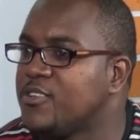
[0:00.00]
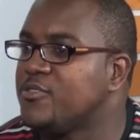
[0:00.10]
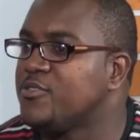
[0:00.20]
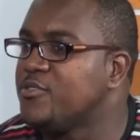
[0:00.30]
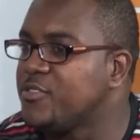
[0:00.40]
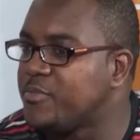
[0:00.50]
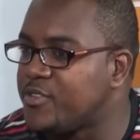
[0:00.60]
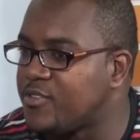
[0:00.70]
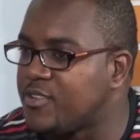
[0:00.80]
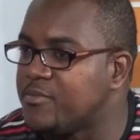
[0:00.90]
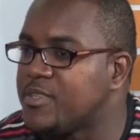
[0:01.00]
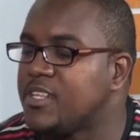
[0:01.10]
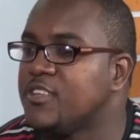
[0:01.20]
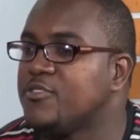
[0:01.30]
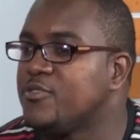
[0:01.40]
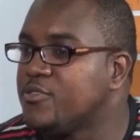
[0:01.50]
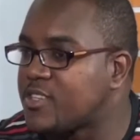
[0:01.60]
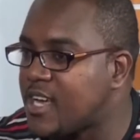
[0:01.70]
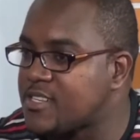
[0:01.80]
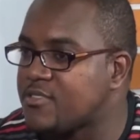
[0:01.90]
you do use petroleum jelly, you do use
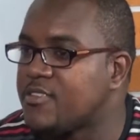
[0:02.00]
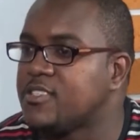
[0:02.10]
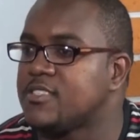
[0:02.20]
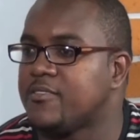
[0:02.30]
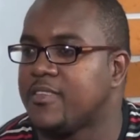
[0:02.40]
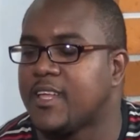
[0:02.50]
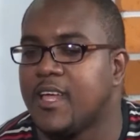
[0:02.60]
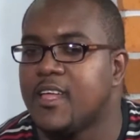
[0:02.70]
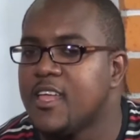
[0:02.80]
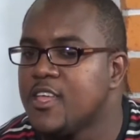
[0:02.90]
castor oil and stuff like that,